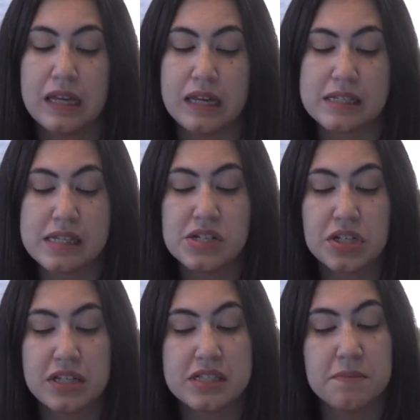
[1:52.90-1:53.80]

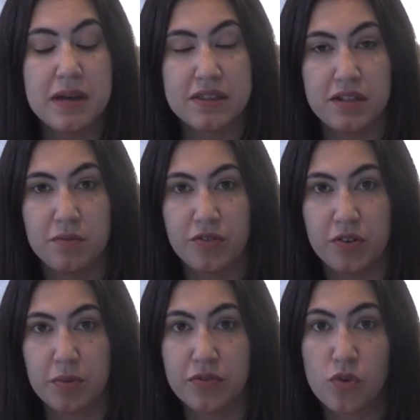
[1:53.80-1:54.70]
Essentially, it's a method for
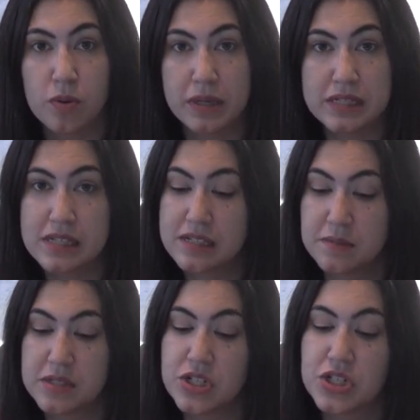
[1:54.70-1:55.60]
performing
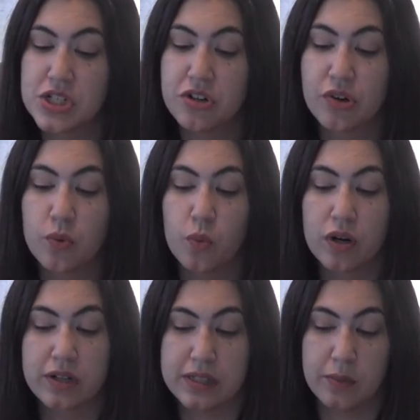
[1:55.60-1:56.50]
systems engineering
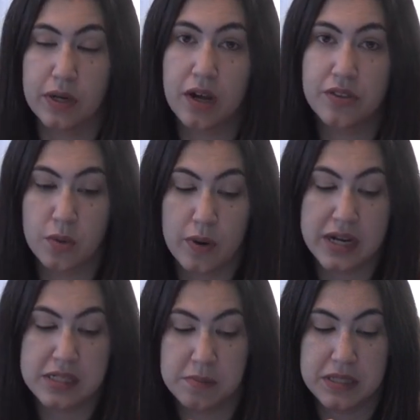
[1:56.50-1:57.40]
work that would
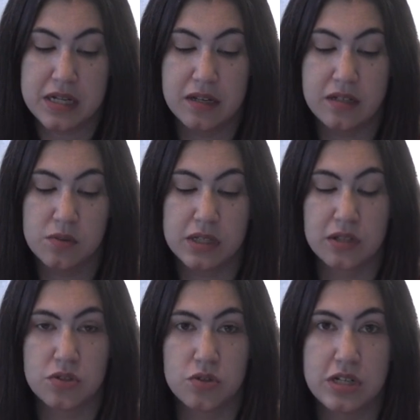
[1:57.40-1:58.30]
otherwise be done using
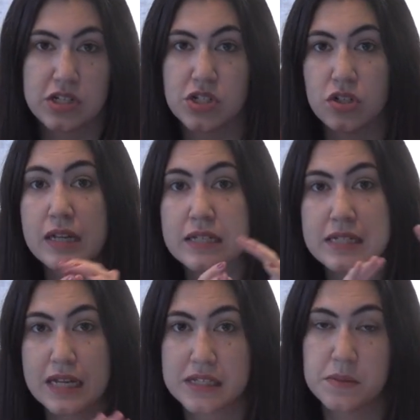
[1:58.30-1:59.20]
a traditional
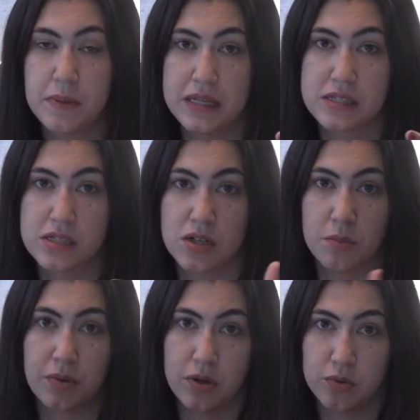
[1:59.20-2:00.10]
text-based
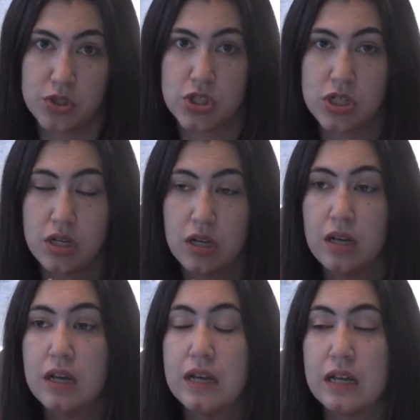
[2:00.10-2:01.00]
approach.
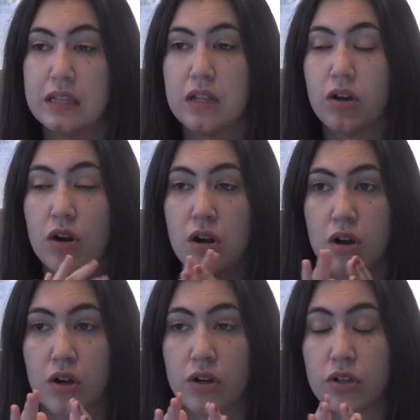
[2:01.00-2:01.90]
There
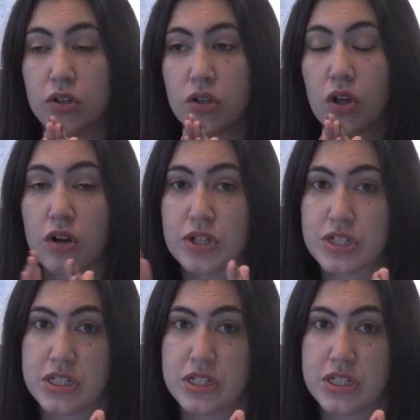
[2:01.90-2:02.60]
are large